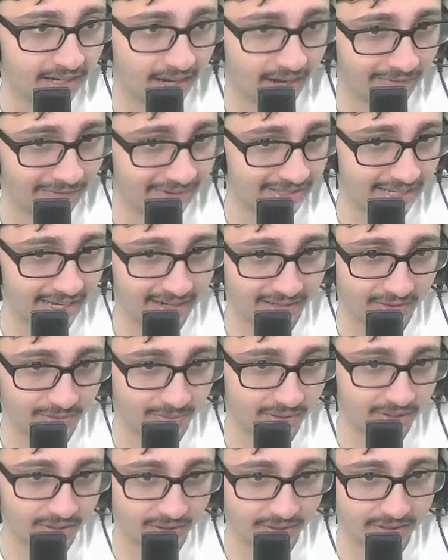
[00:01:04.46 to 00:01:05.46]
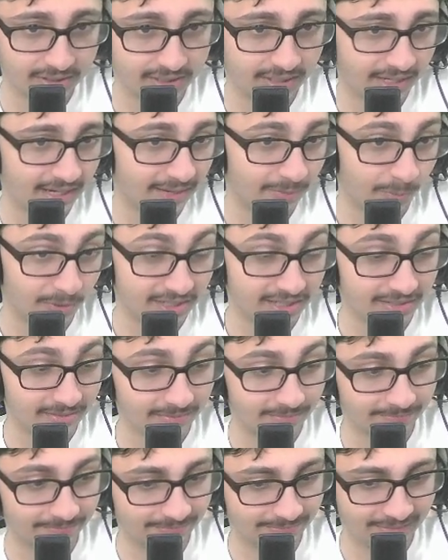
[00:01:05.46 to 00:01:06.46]
of his 83 card, which
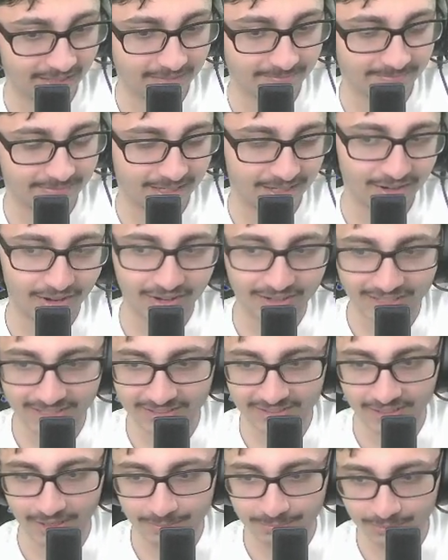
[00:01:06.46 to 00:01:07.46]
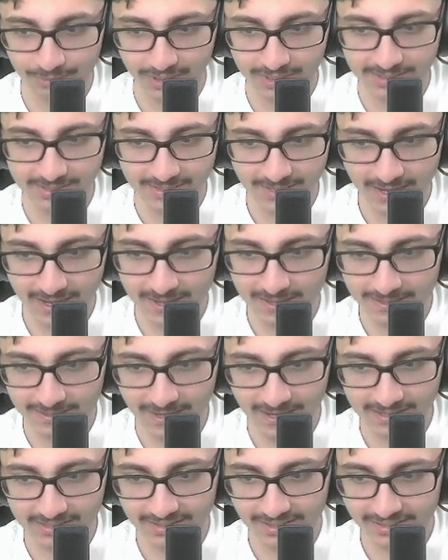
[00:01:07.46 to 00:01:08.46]
did not get an upgrade yet,